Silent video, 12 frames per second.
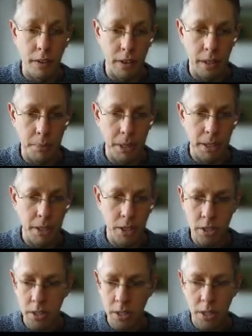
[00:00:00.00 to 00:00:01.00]
me just
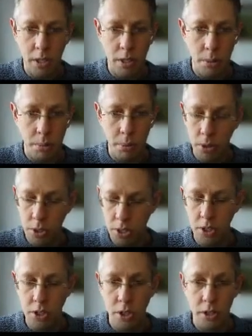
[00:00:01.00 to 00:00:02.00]
turn it into a point charge
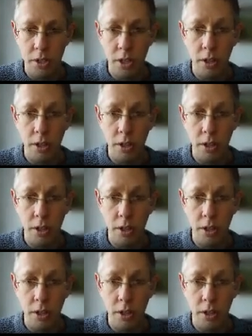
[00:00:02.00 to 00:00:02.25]
on its own.